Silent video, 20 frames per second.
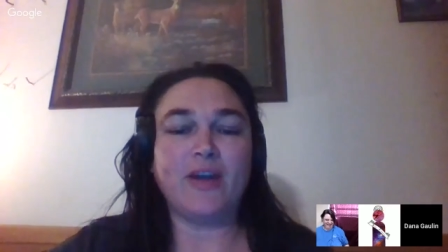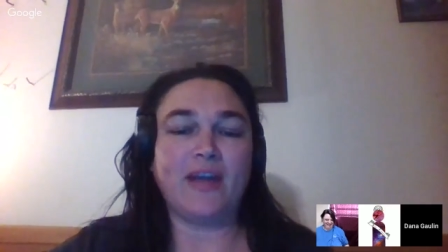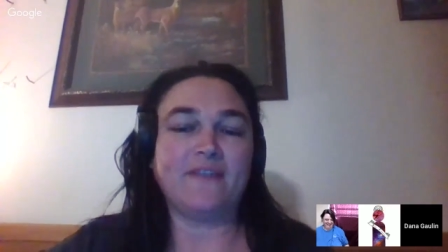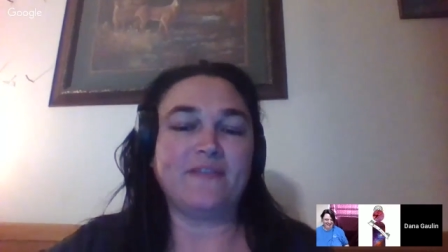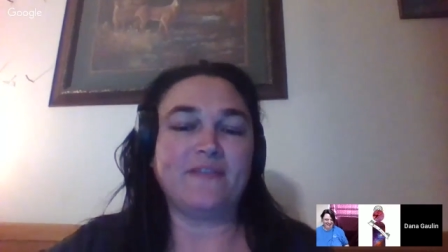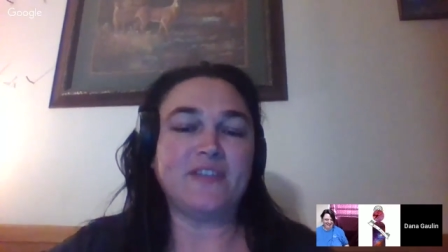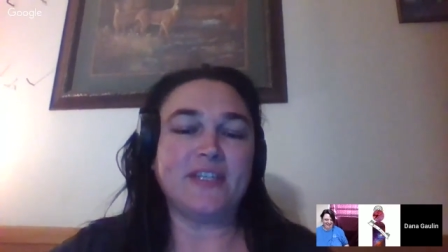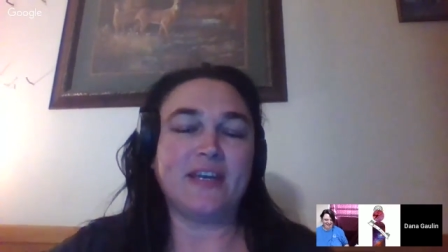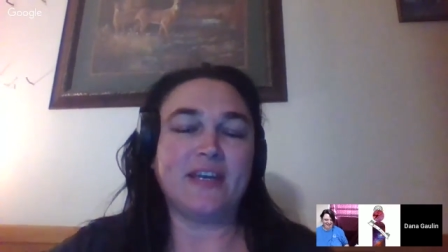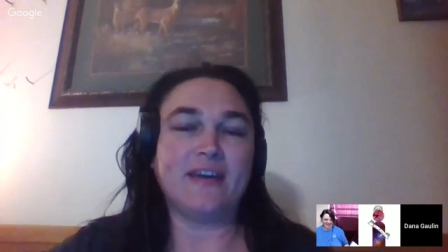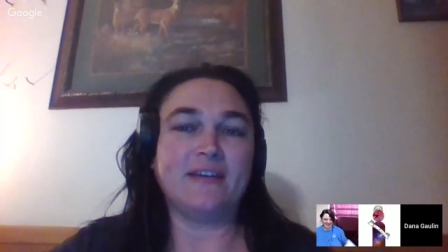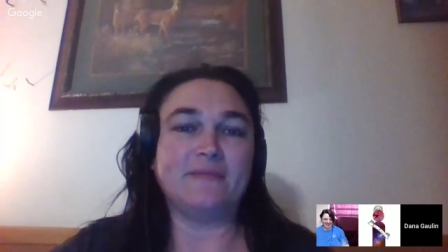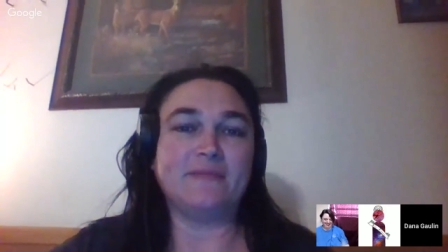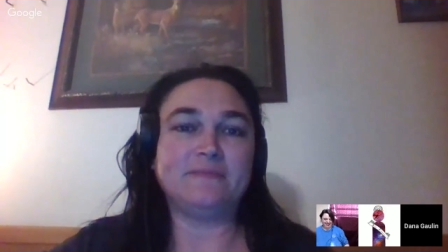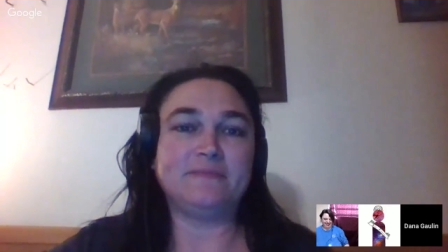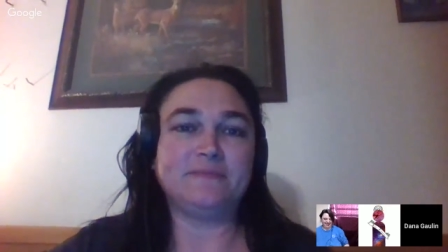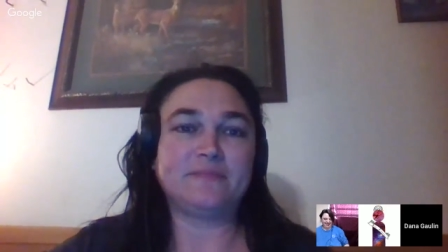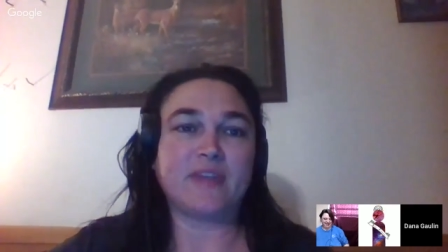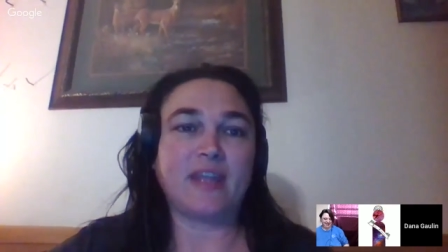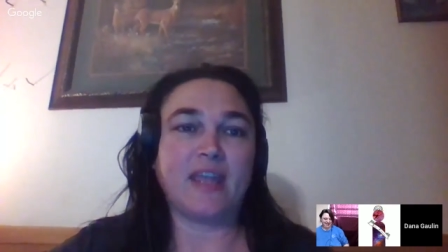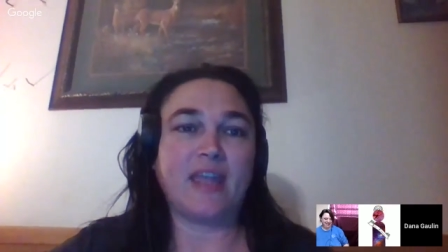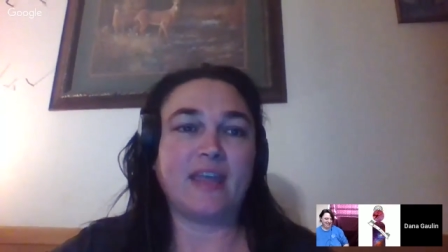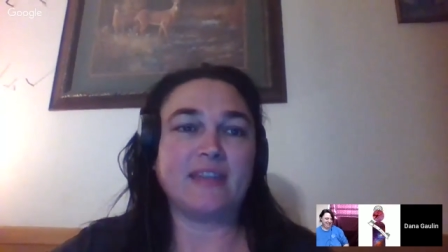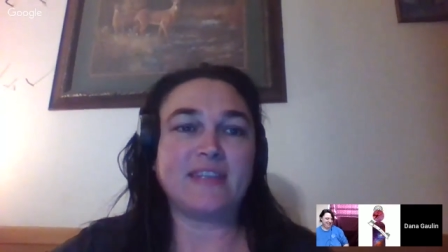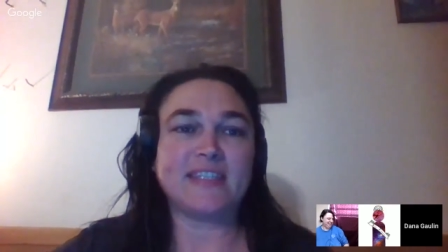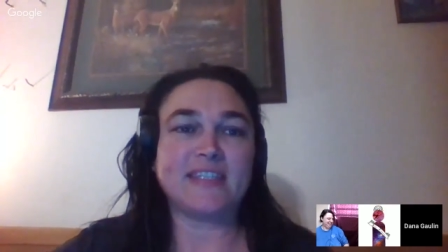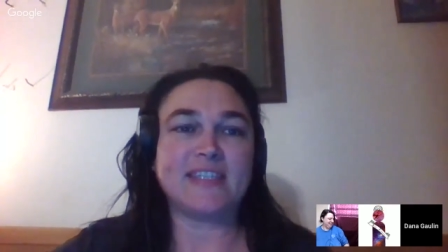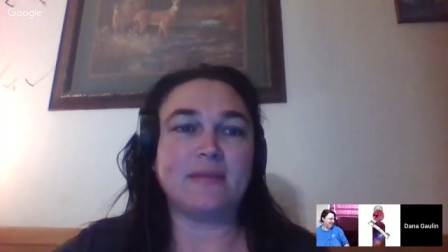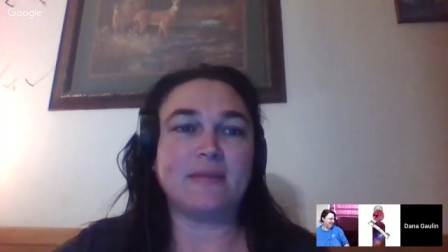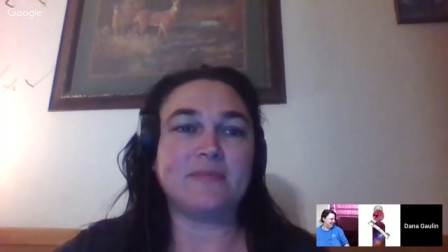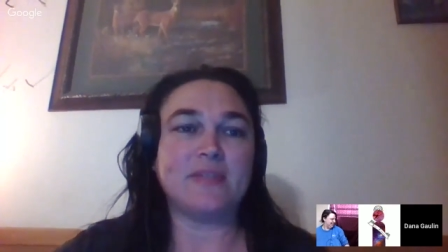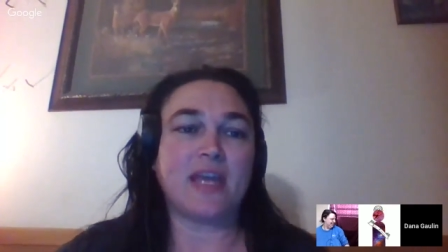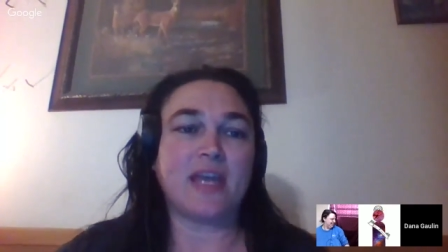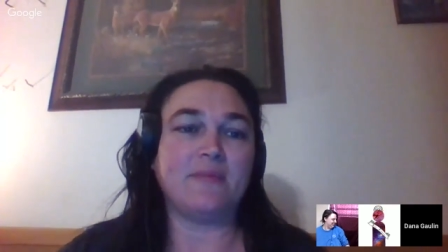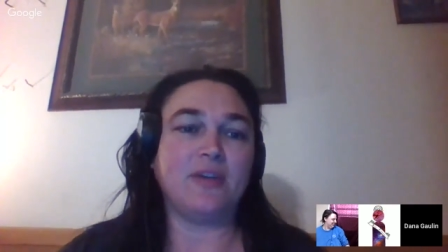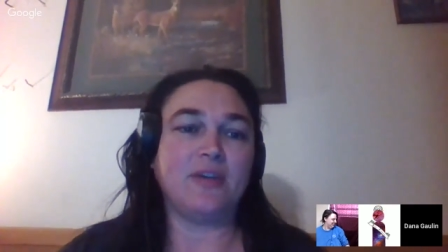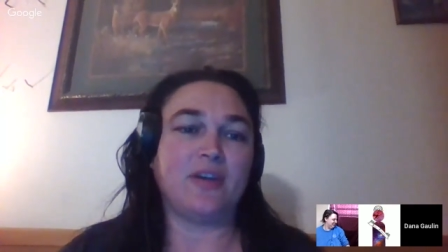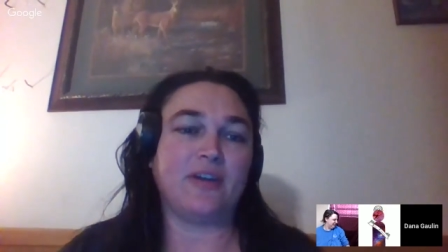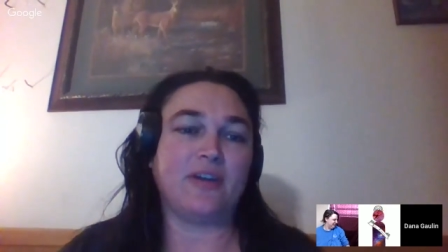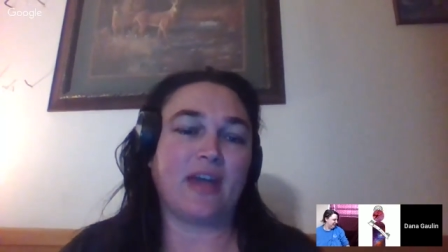have to, at the same time,
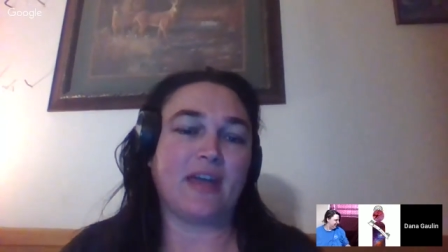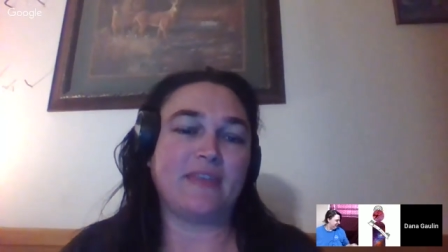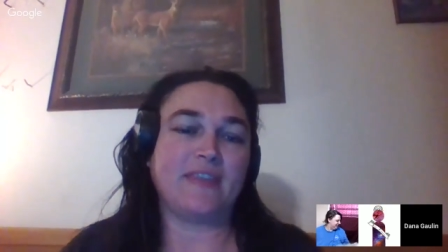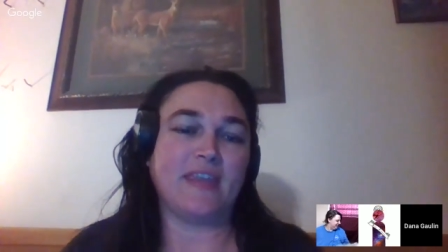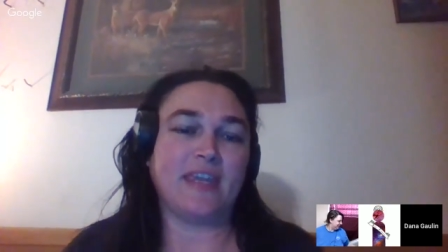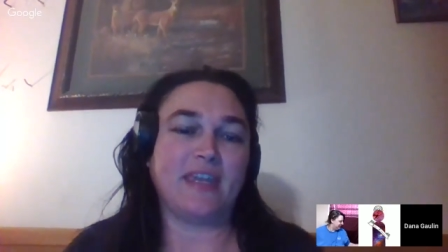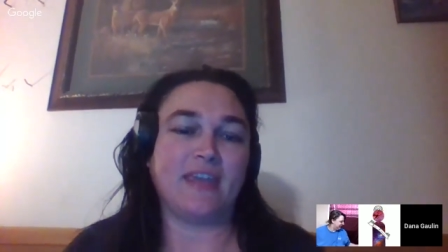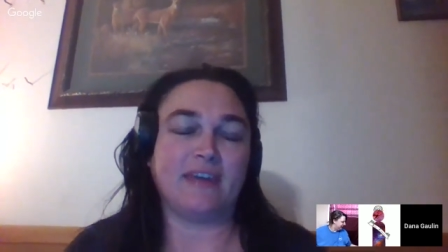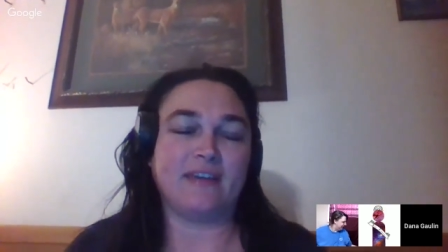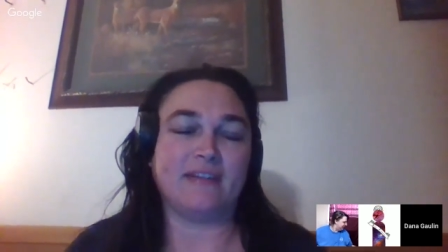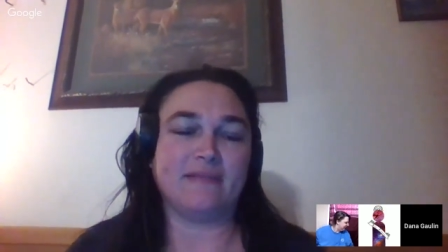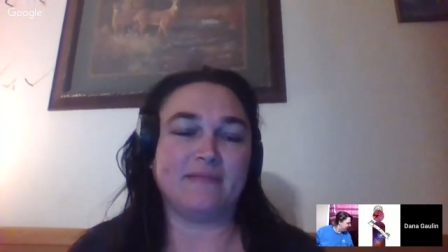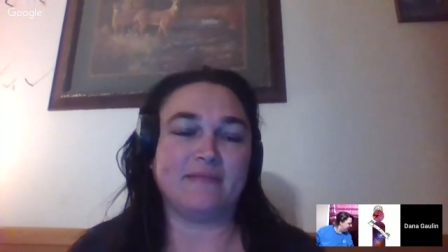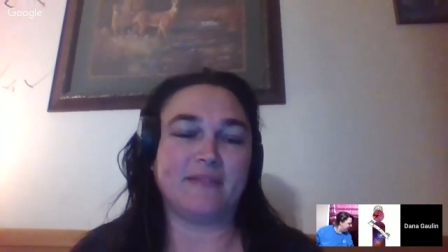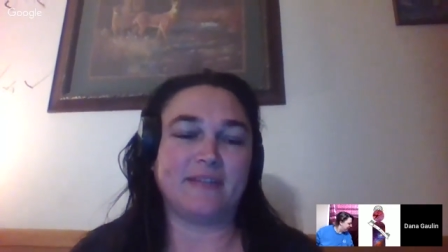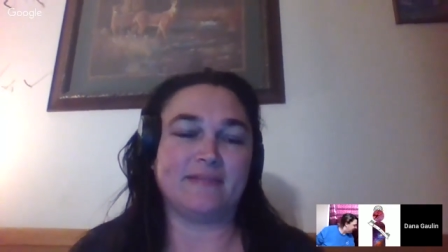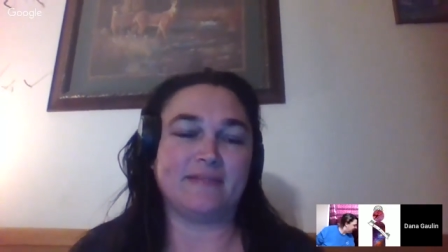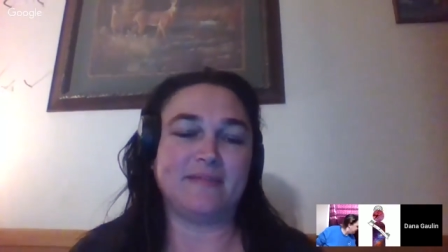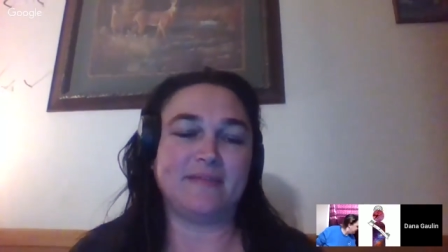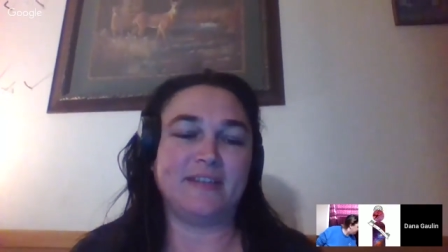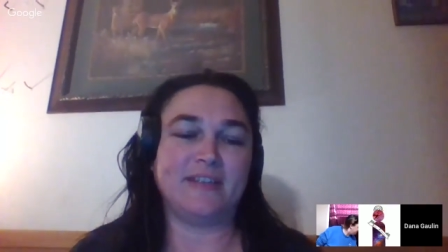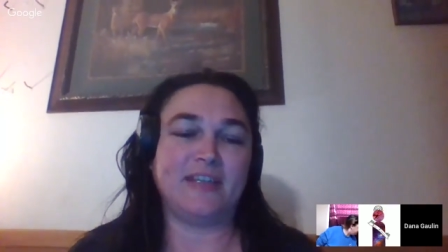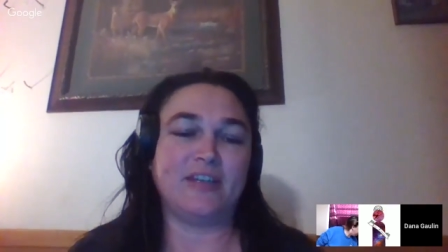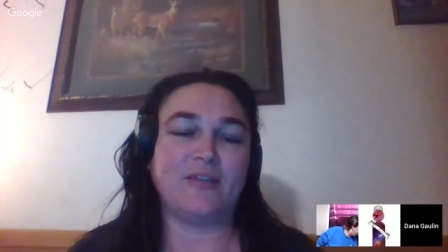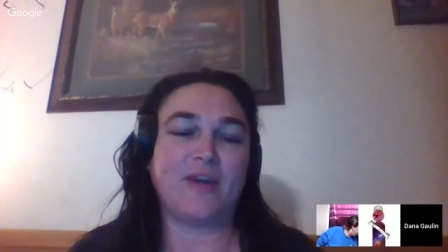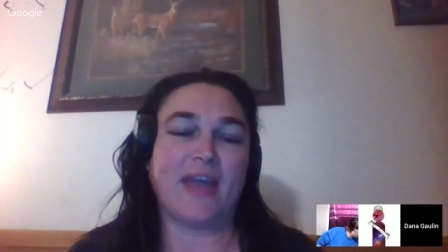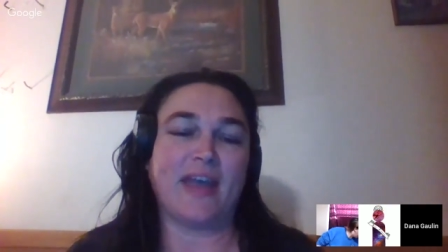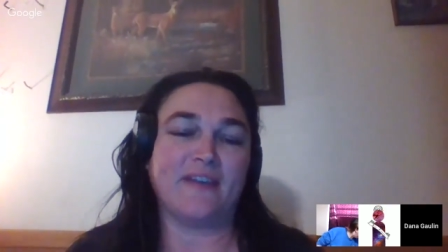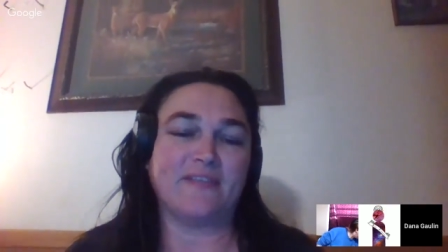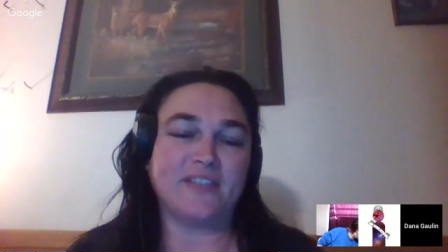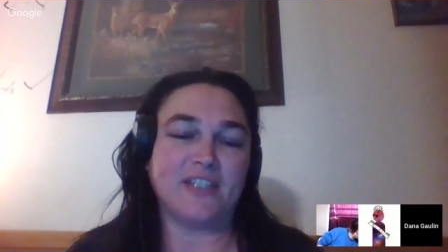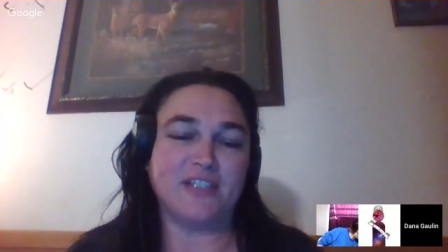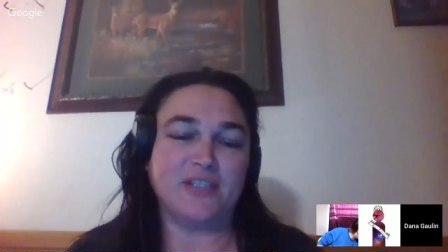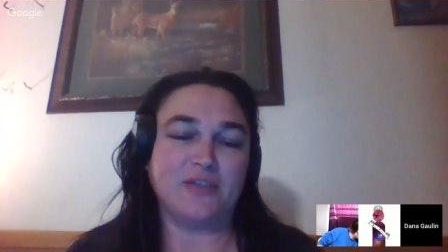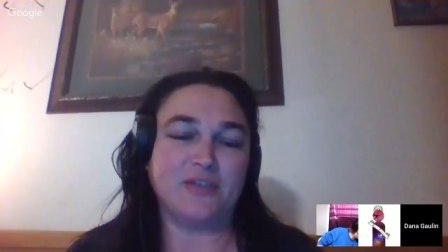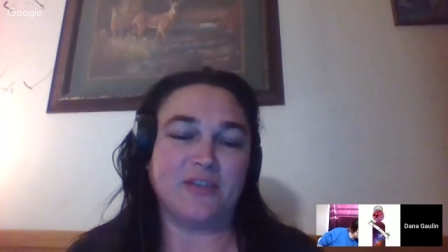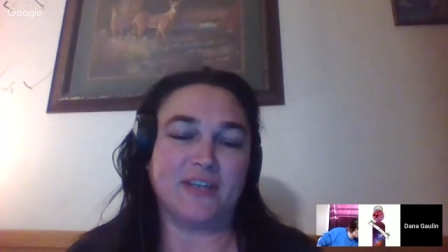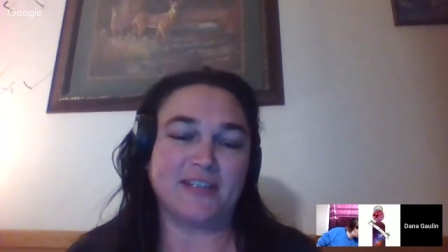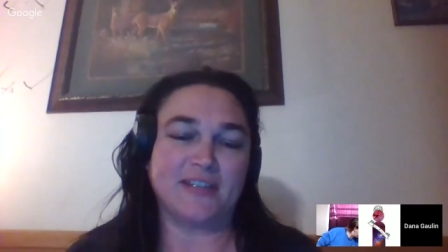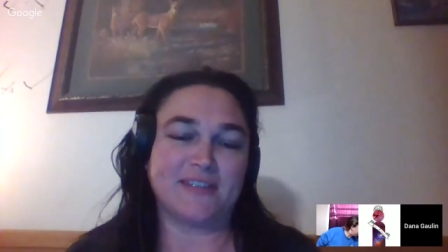I think you have to
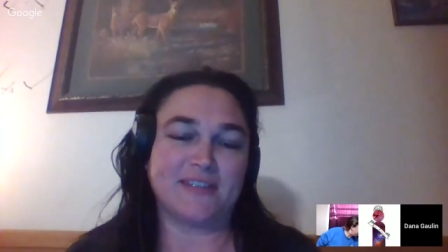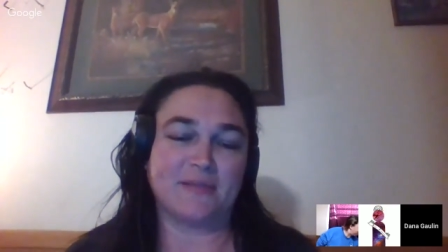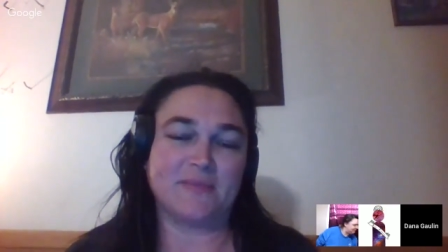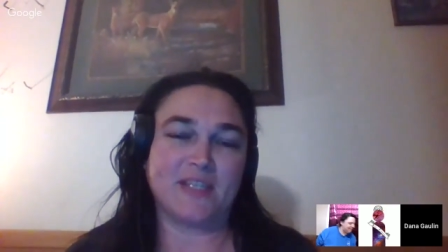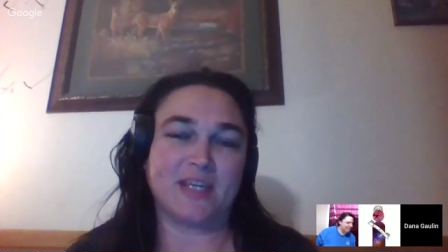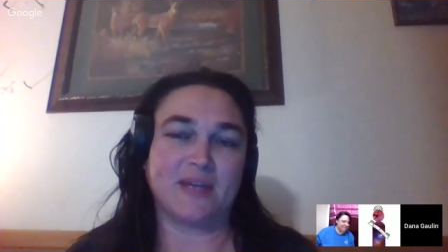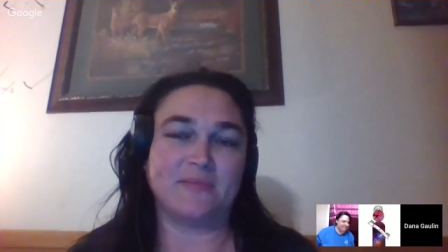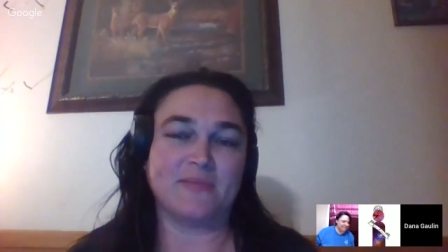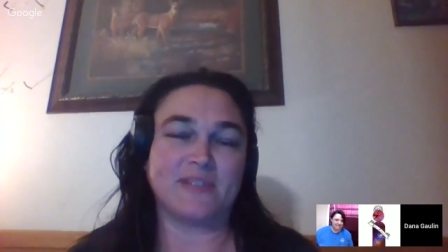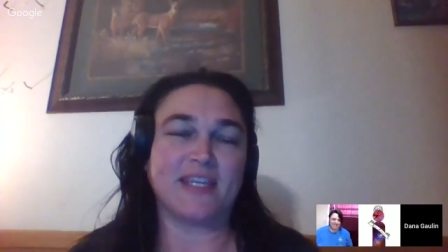do that sometimes.